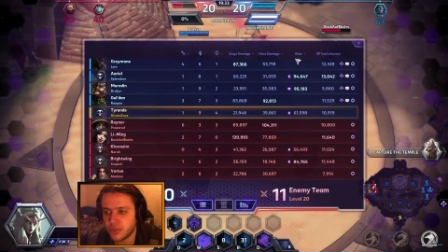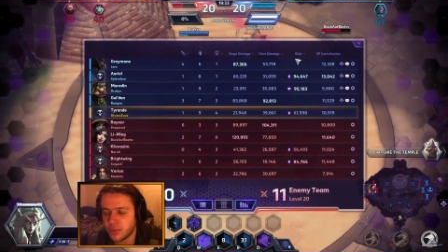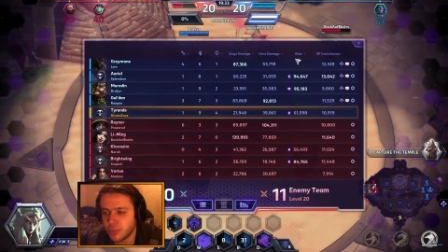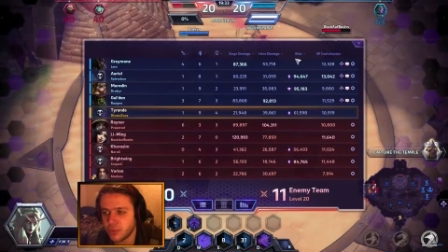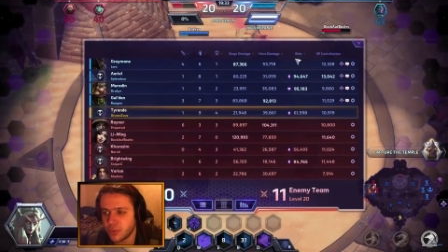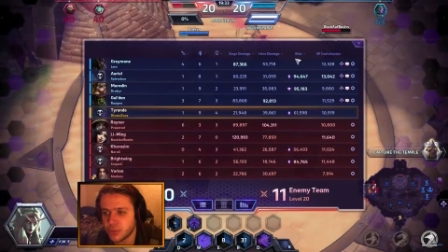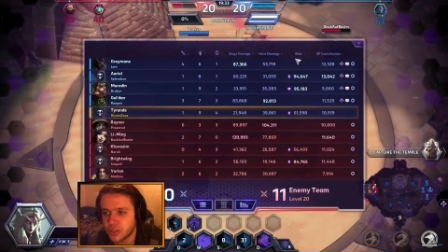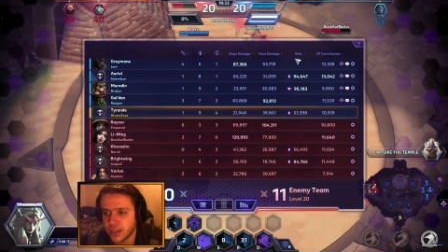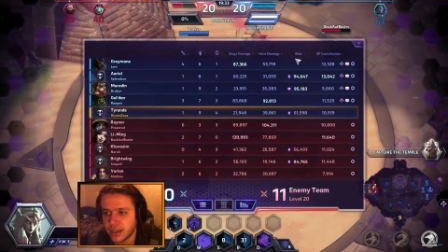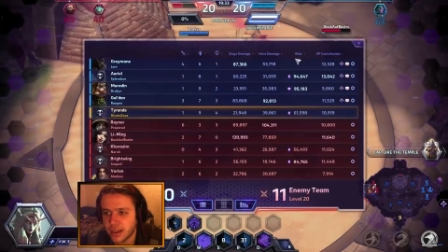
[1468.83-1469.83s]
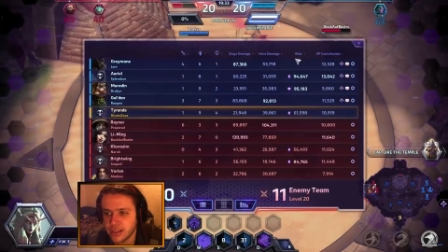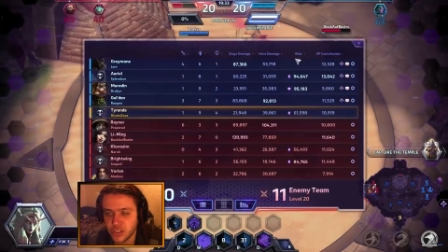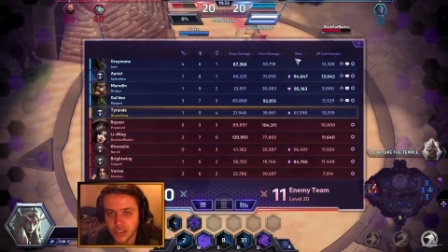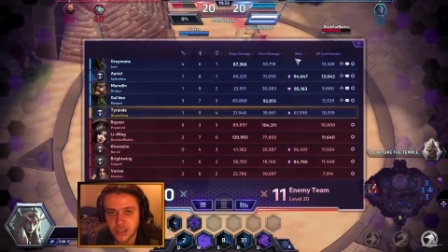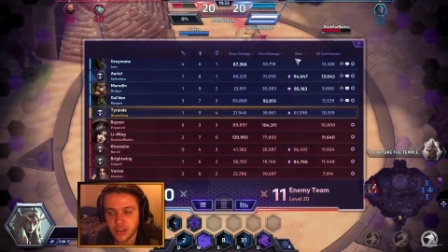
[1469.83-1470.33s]
from me from today guys
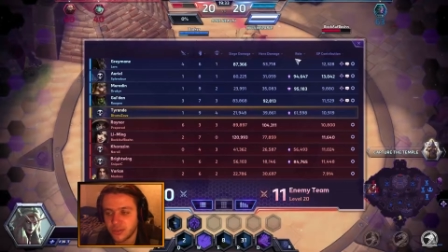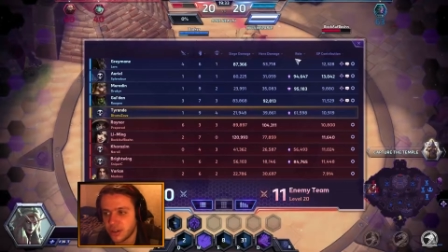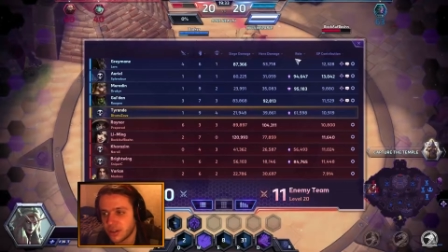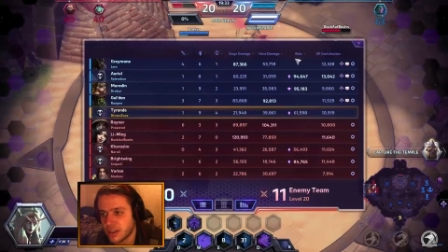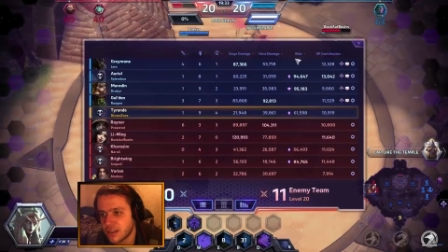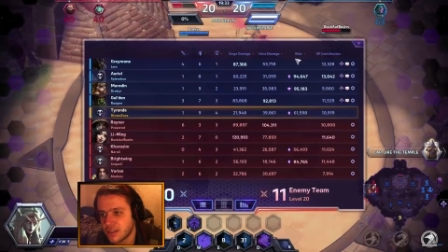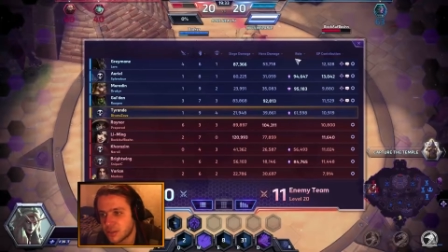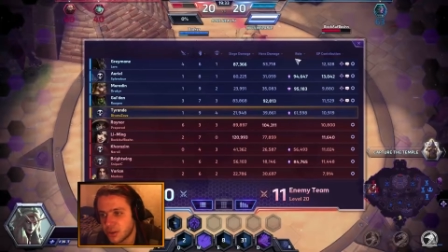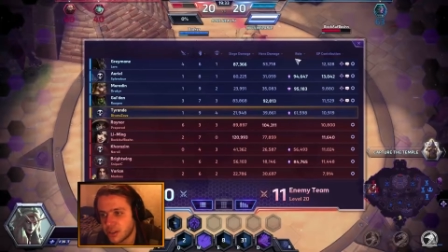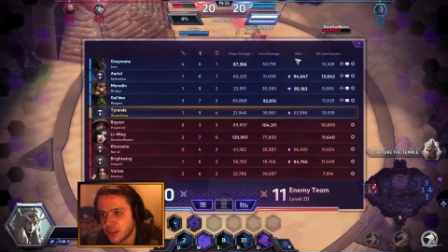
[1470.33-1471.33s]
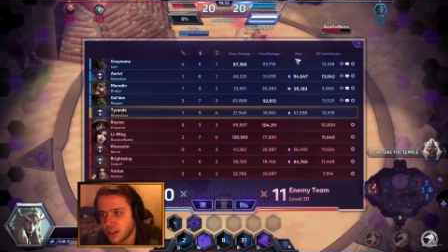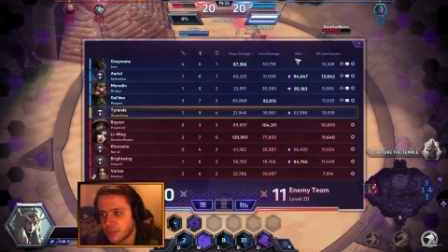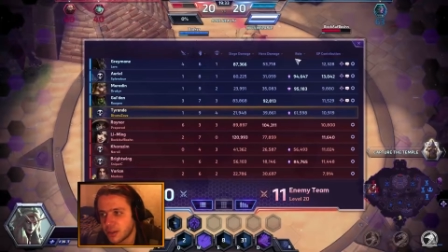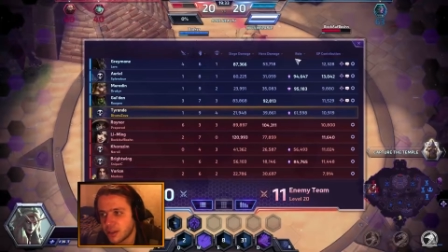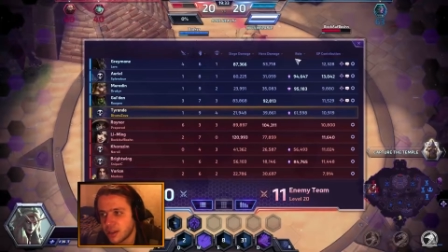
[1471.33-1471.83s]
just a very nice Tyrande
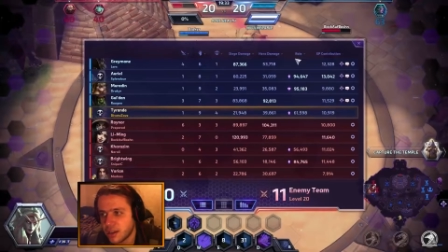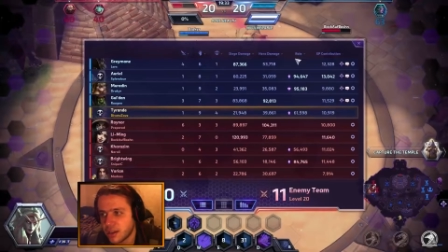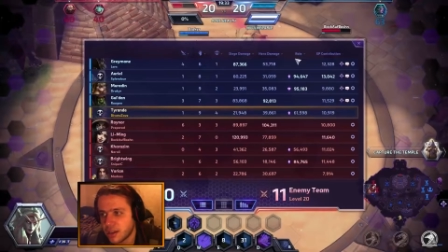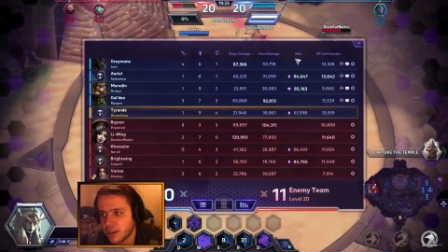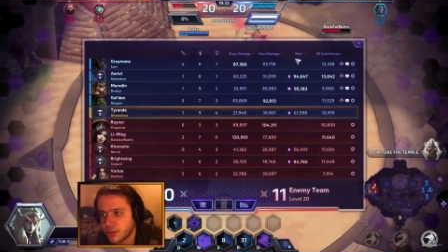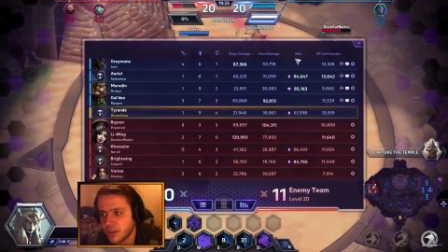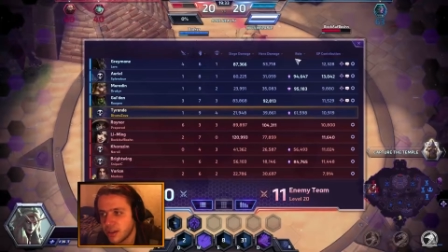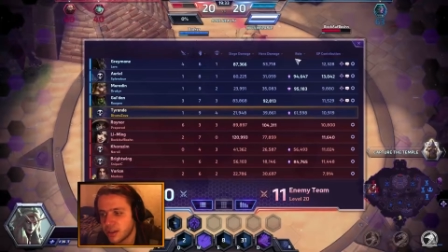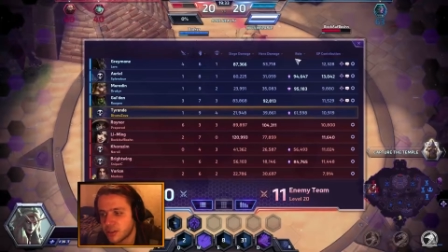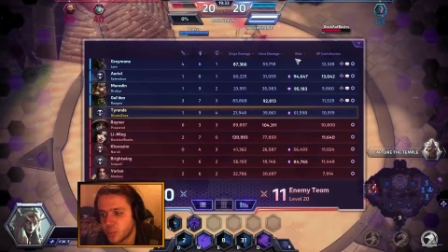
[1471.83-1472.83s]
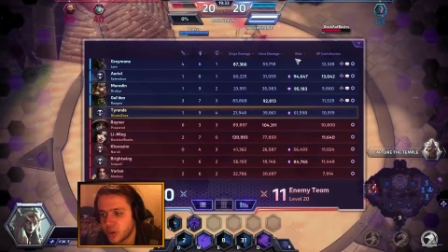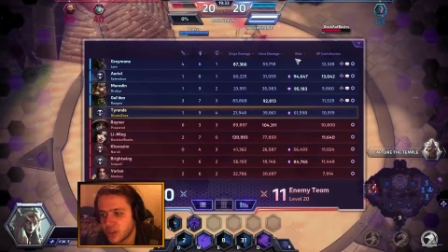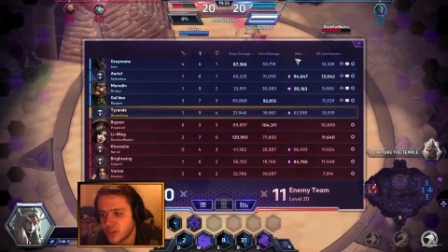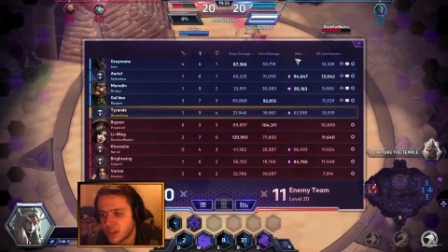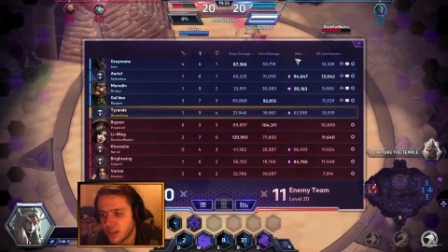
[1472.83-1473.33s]
game that I have
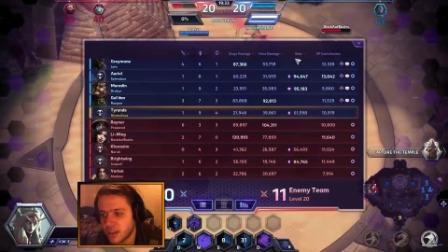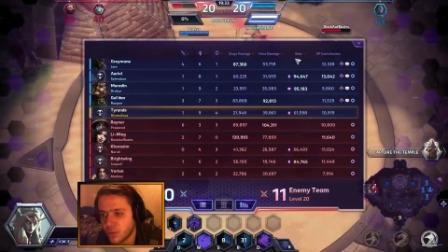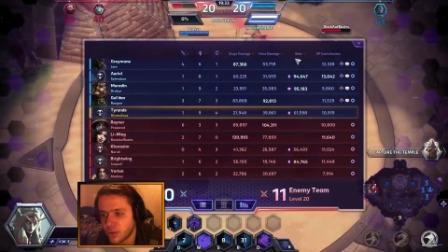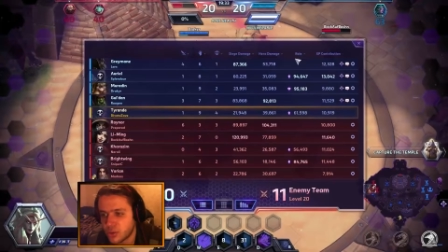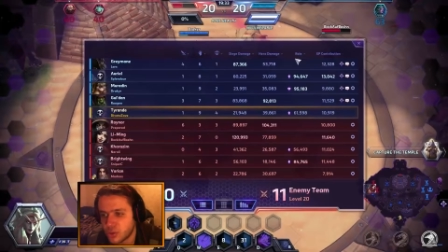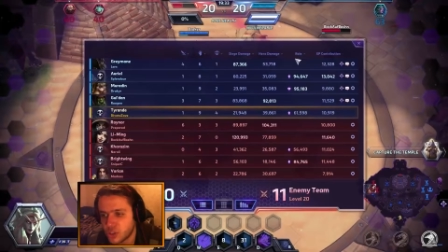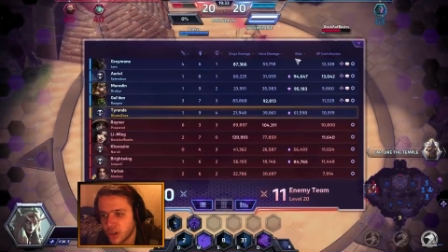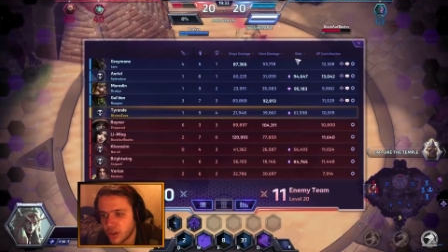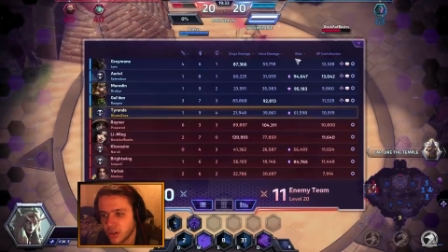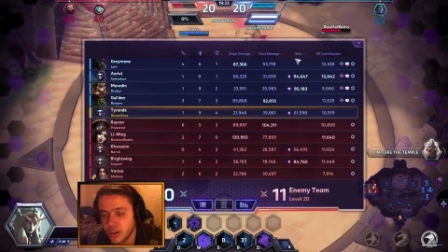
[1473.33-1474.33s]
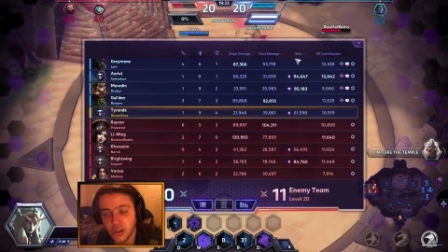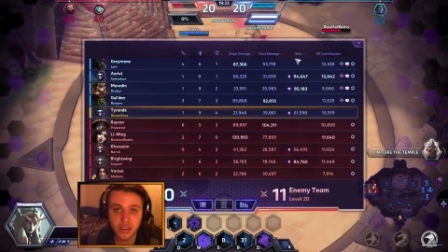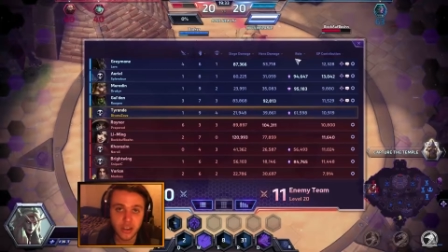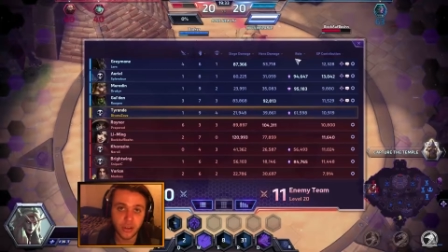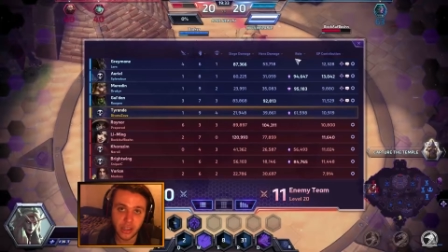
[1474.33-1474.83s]
experienced that I wanted to share
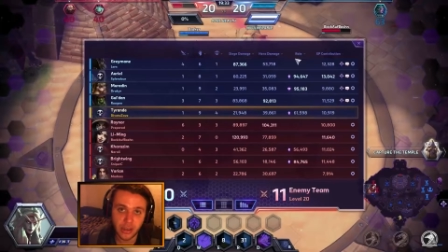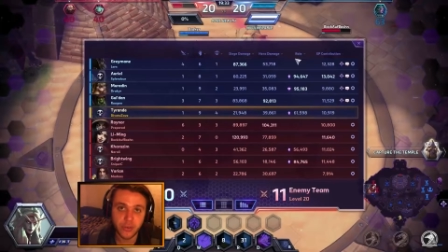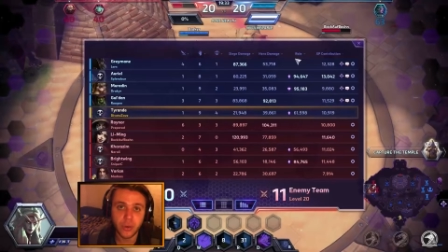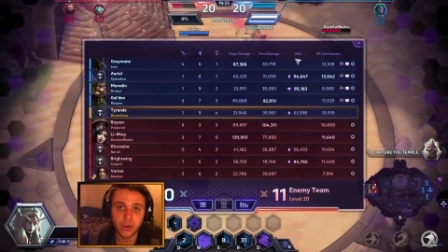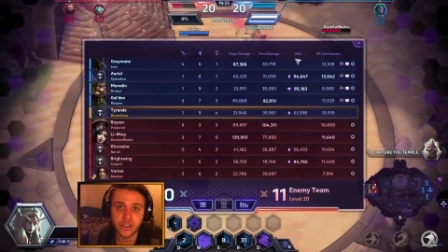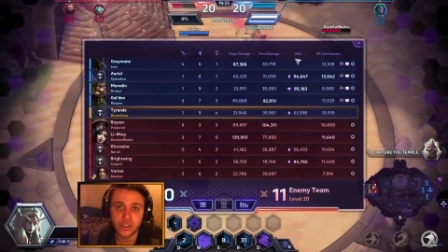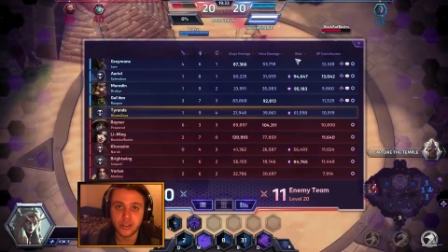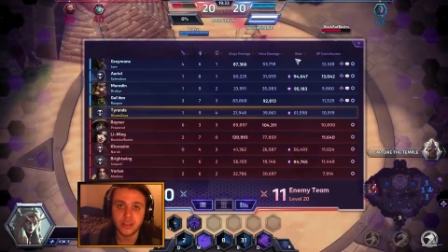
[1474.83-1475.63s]
so thank you for watching